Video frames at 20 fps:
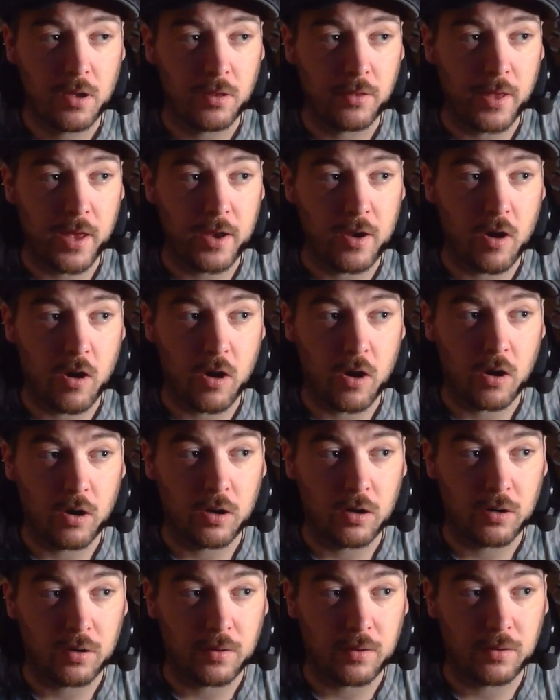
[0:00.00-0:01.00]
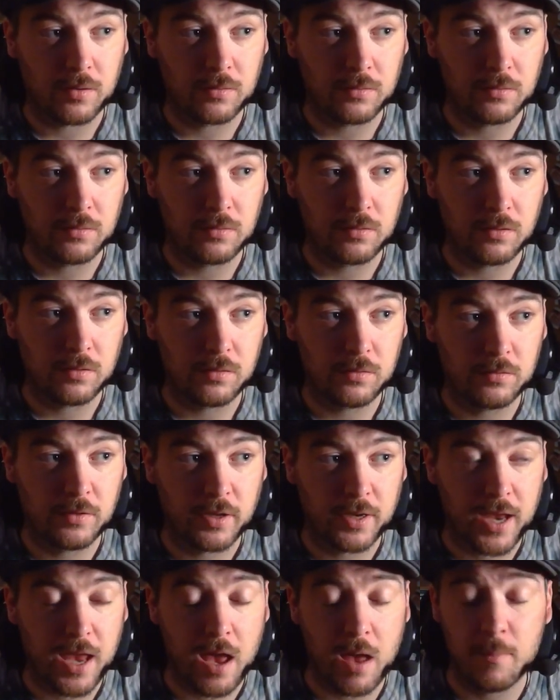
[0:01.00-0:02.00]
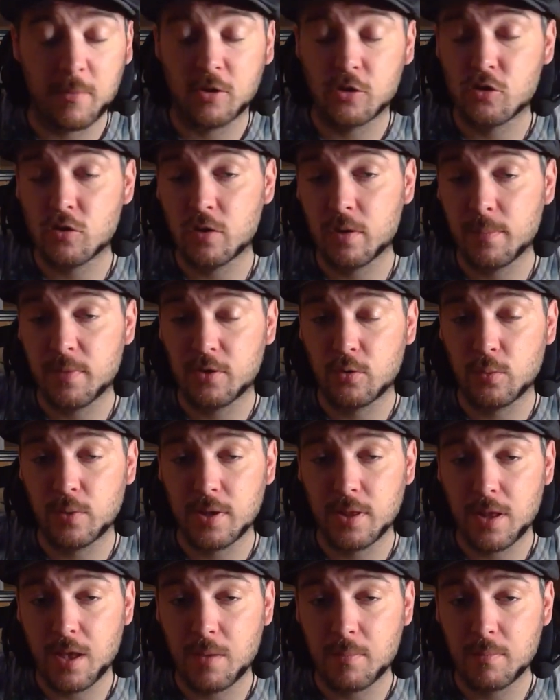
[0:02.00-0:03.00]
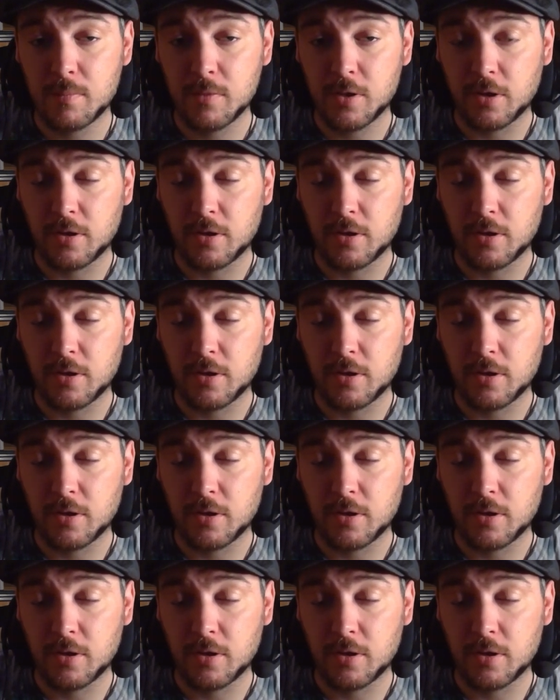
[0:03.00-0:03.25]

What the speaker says: They are... The chemistry between them,